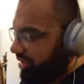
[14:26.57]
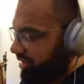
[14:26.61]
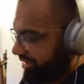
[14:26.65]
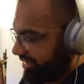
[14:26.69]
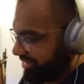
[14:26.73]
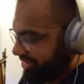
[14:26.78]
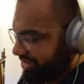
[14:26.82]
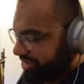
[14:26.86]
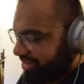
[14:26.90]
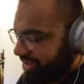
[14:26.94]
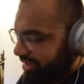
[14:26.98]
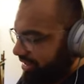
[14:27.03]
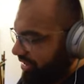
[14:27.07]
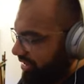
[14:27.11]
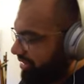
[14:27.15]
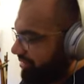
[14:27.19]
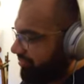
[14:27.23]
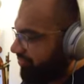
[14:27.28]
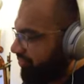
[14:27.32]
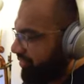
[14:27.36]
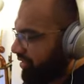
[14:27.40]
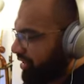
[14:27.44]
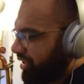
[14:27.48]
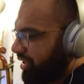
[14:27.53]
or a singer
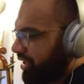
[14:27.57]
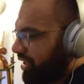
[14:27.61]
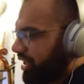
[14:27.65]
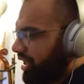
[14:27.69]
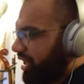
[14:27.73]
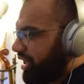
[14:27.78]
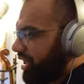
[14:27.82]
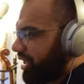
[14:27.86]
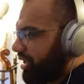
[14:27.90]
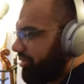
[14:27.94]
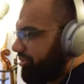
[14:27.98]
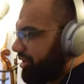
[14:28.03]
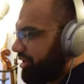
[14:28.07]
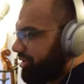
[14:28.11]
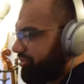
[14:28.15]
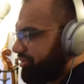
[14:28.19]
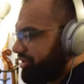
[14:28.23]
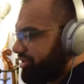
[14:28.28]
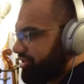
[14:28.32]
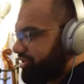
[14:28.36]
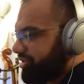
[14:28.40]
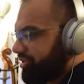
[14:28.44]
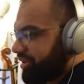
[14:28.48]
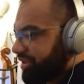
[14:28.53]
um, that I've
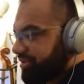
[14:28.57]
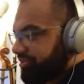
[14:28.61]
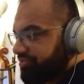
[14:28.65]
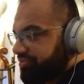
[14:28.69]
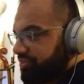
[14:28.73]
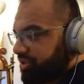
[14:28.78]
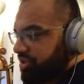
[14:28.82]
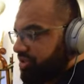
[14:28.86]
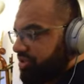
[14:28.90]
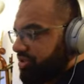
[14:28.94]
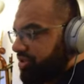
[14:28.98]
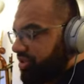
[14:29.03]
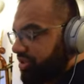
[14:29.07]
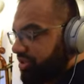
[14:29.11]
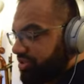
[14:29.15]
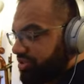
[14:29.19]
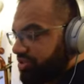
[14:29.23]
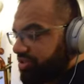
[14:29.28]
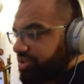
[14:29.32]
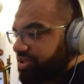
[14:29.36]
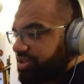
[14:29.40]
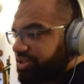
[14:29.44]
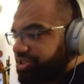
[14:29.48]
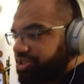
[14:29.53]
been doing. So you can
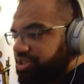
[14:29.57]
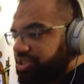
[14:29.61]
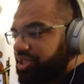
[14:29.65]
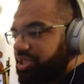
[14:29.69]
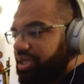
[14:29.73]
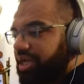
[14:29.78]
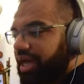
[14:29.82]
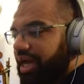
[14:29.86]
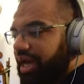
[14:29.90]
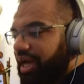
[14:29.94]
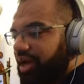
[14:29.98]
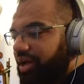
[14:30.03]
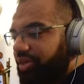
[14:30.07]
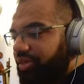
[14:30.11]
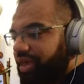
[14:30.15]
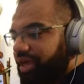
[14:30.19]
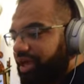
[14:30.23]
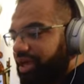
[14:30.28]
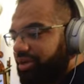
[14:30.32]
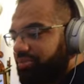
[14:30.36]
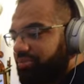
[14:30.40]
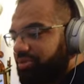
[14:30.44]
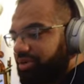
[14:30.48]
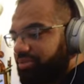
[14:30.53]
sort of see how
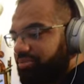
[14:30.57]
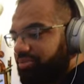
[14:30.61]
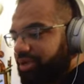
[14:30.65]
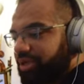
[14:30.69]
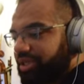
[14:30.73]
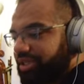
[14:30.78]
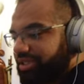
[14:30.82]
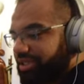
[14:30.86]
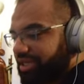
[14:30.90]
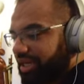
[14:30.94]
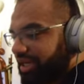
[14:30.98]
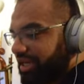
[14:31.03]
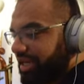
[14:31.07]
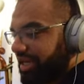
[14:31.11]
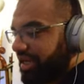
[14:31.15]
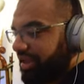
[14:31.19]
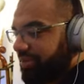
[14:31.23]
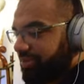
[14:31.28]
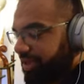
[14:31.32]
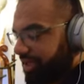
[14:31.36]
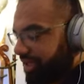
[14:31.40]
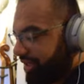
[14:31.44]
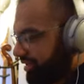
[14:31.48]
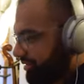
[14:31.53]
that can be pretty
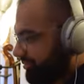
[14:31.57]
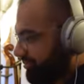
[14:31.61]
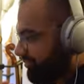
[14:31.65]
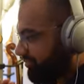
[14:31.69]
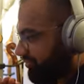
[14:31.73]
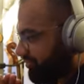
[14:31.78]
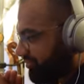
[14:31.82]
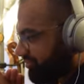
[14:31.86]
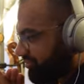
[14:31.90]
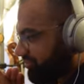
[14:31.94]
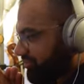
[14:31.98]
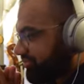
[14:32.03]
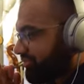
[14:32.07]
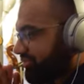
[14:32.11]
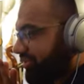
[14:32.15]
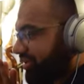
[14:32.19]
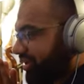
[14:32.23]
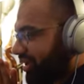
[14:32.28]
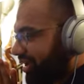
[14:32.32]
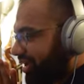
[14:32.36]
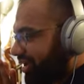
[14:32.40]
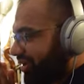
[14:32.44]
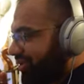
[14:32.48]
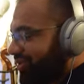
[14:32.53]
dynamic.
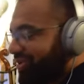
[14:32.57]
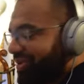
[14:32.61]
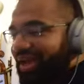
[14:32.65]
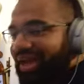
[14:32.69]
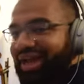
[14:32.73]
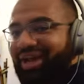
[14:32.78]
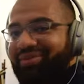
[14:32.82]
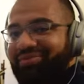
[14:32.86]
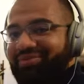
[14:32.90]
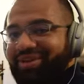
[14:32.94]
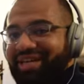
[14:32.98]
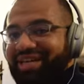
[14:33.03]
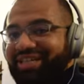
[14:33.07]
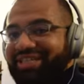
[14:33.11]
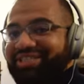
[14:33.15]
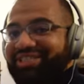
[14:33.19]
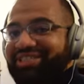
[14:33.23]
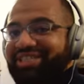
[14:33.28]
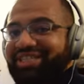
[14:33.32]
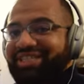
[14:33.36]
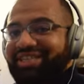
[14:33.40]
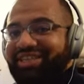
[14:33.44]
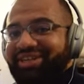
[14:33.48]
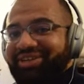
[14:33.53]
What we have
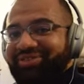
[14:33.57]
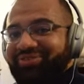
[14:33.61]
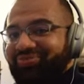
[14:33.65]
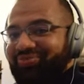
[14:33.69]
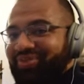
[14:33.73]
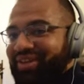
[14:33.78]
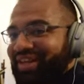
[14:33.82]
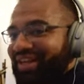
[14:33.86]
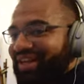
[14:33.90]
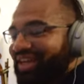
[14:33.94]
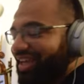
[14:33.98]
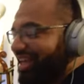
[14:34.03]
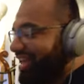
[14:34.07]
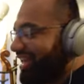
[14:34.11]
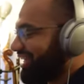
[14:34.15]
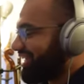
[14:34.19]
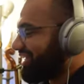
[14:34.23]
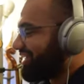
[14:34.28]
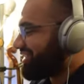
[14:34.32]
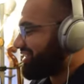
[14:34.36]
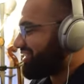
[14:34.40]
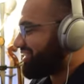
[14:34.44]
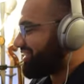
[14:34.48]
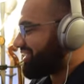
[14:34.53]
next here
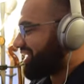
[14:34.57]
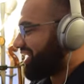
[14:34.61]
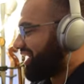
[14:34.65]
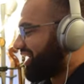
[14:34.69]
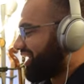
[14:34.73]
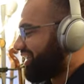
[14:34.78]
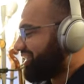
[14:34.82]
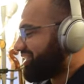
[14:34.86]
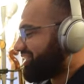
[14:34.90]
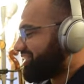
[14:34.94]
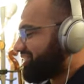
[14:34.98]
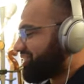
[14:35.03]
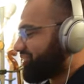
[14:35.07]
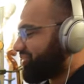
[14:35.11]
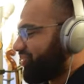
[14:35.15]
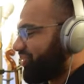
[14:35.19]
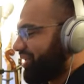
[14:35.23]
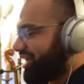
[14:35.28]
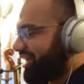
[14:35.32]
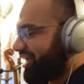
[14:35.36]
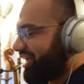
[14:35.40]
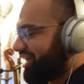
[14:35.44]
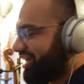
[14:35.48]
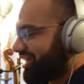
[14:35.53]
is uh, this is
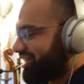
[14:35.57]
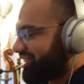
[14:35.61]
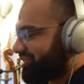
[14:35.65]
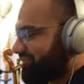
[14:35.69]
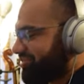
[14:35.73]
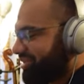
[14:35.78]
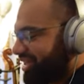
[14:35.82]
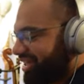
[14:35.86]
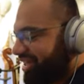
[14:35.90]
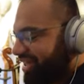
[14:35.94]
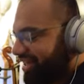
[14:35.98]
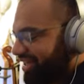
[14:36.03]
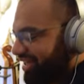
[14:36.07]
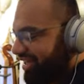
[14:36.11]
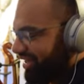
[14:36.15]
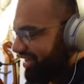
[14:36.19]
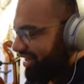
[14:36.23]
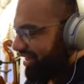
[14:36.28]
Gwen Gussman,